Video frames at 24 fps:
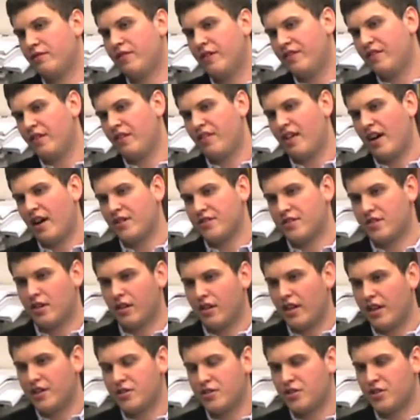50,000 or
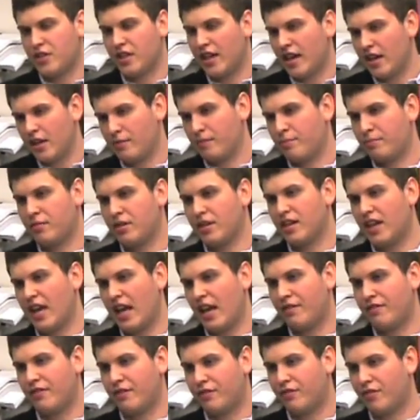less, you get
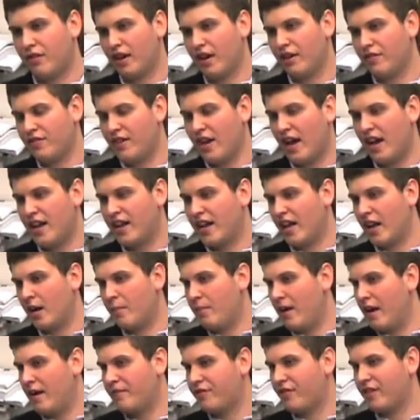pre-K for free, if not, you got to
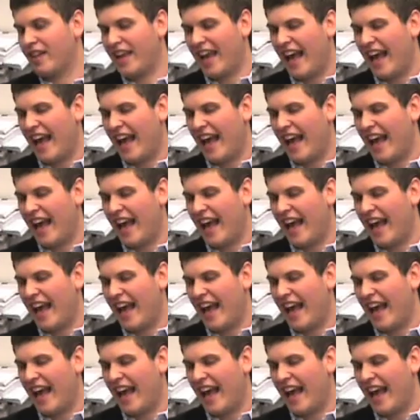pay for it?